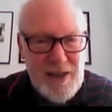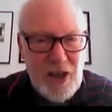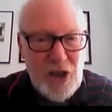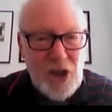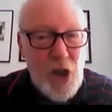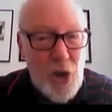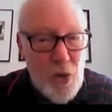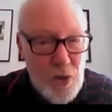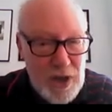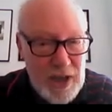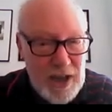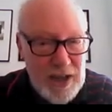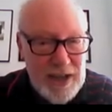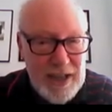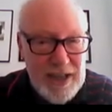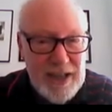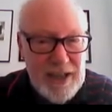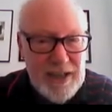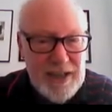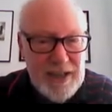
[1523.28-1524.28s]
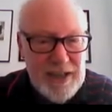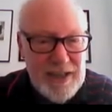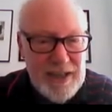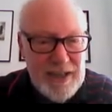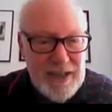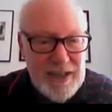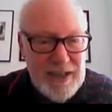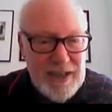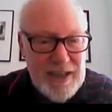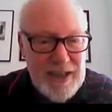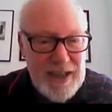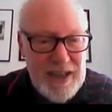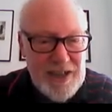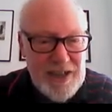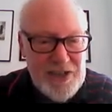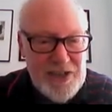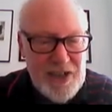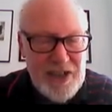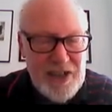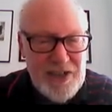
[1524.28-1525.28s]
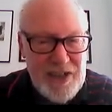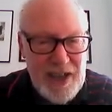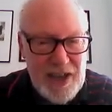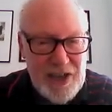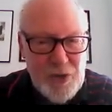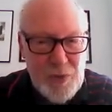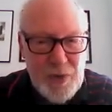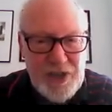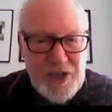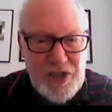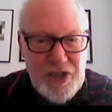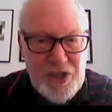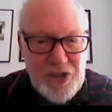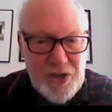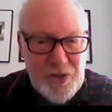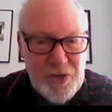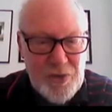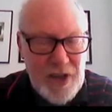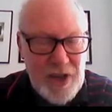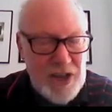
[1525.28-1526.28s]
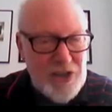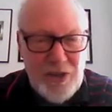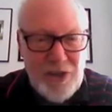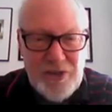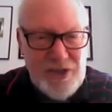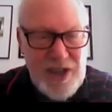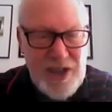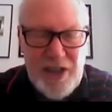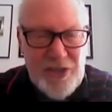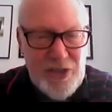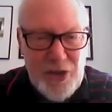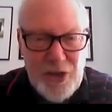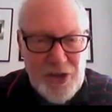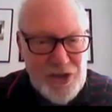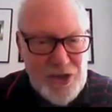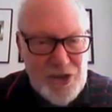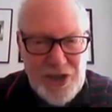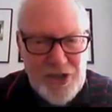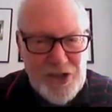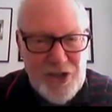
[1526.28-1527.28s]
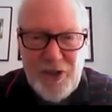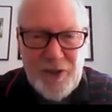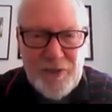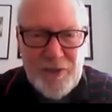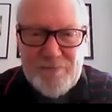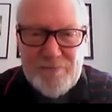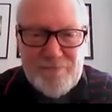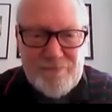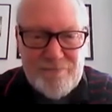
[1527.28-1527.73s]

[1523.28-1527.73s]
locally is 10:22. It's not 10:30 at all.